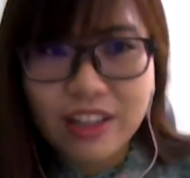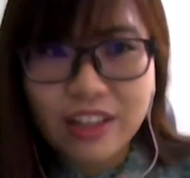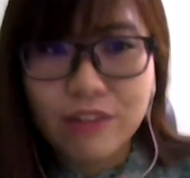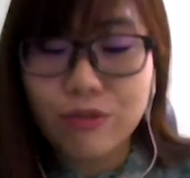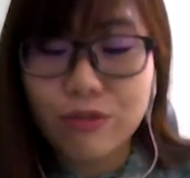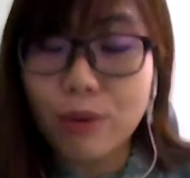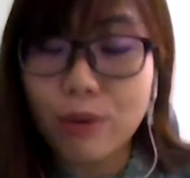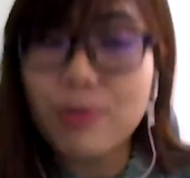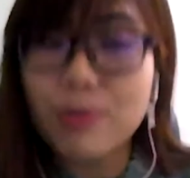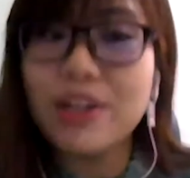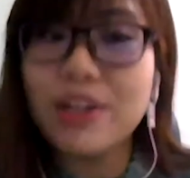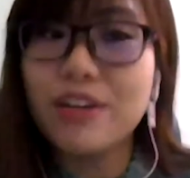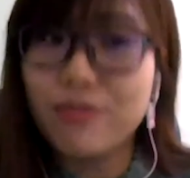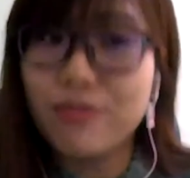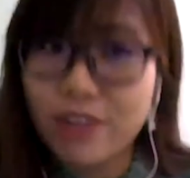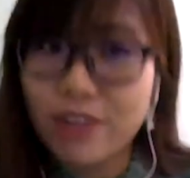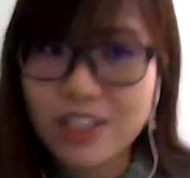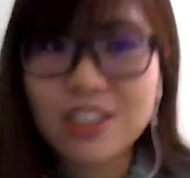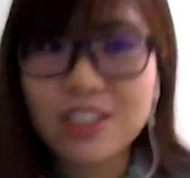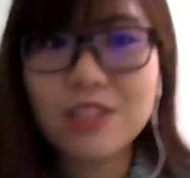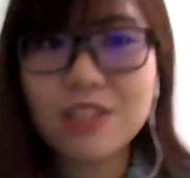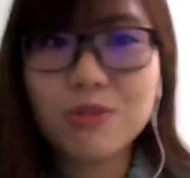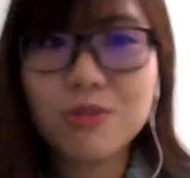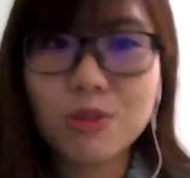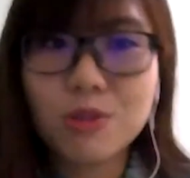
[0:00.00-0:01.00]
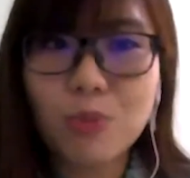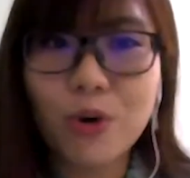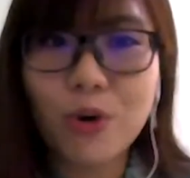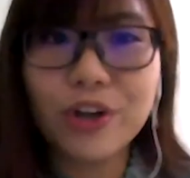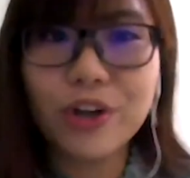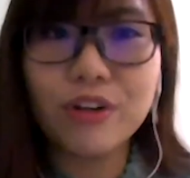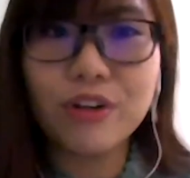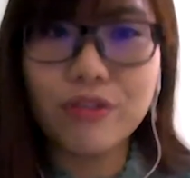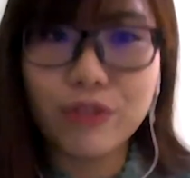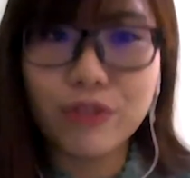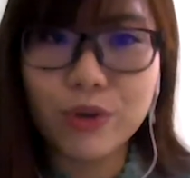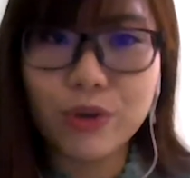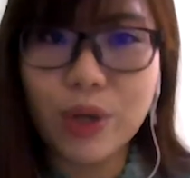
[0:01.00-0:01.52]
From an investor's point
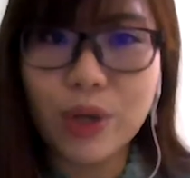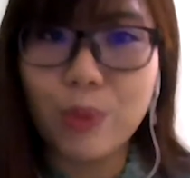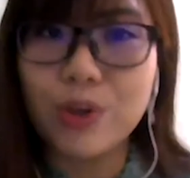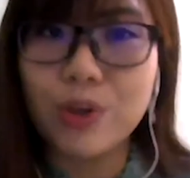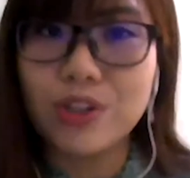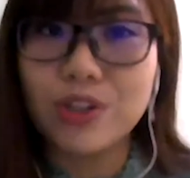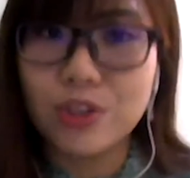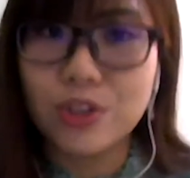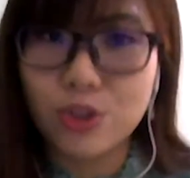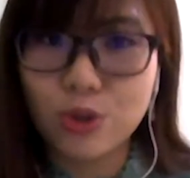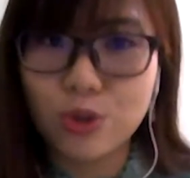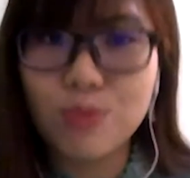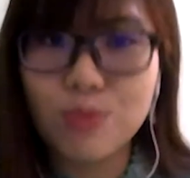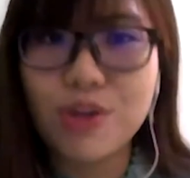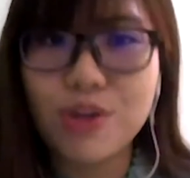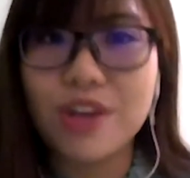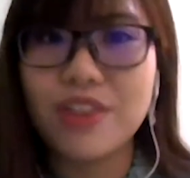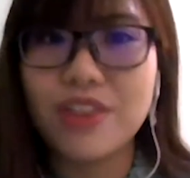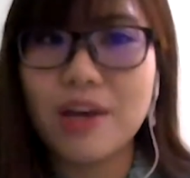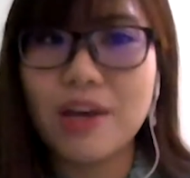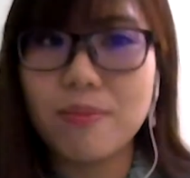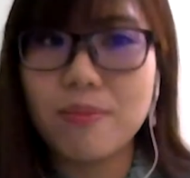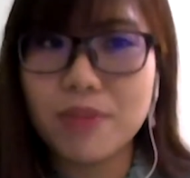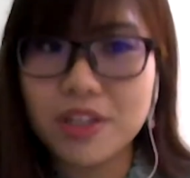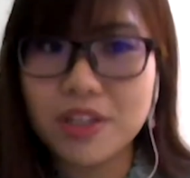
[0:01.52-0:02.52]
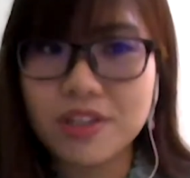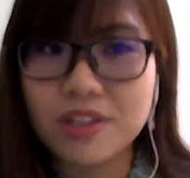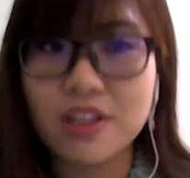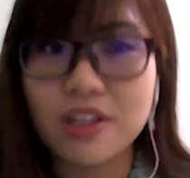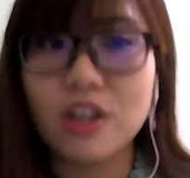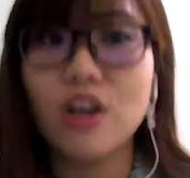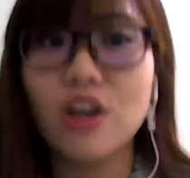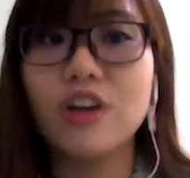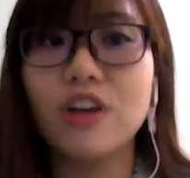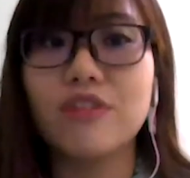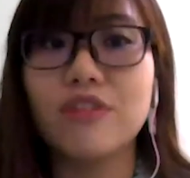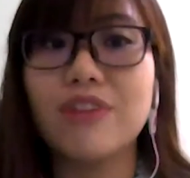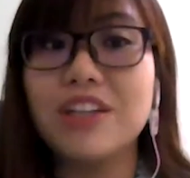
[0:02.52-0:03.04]
of view, I would assume that that means a
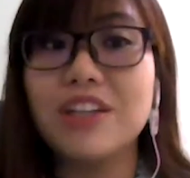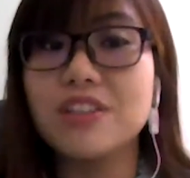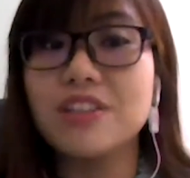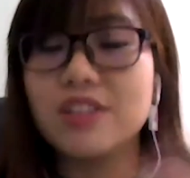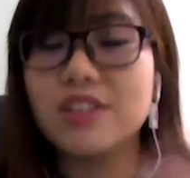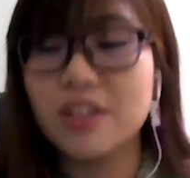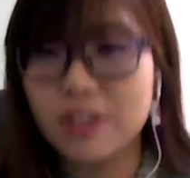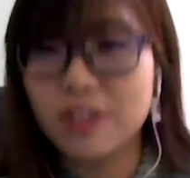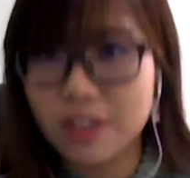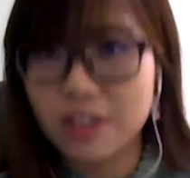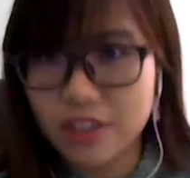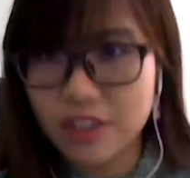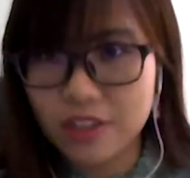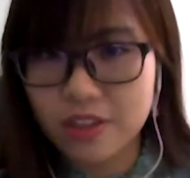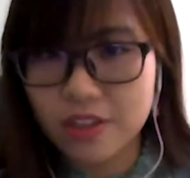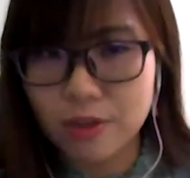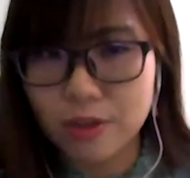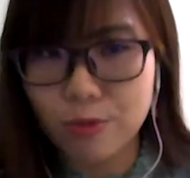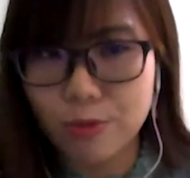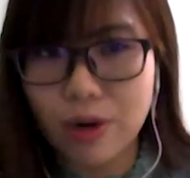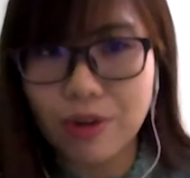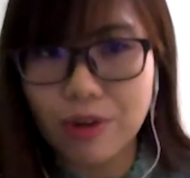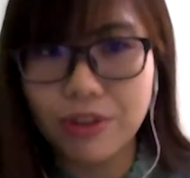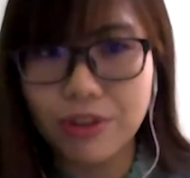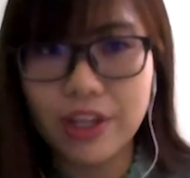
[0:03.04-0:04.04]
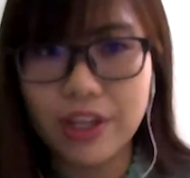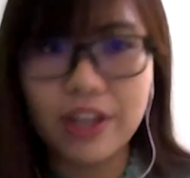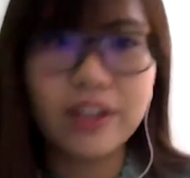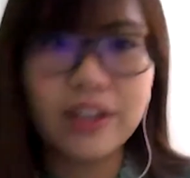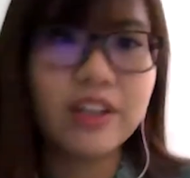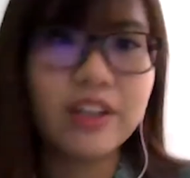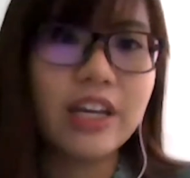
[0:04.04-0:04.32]
lot of uncertainty surrounding